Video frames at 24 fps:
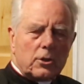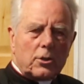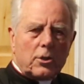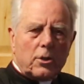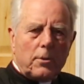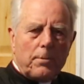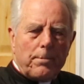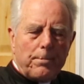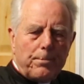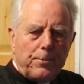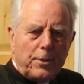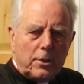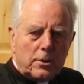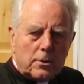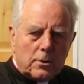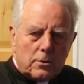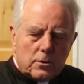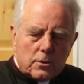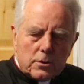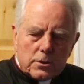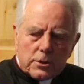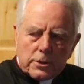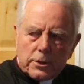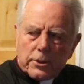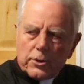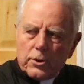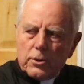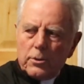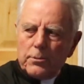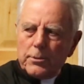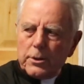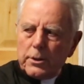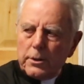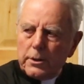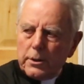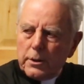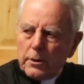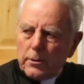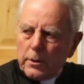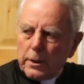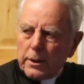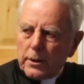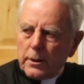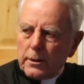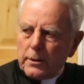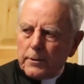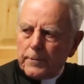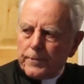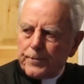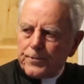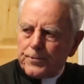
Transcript: compose human knowing.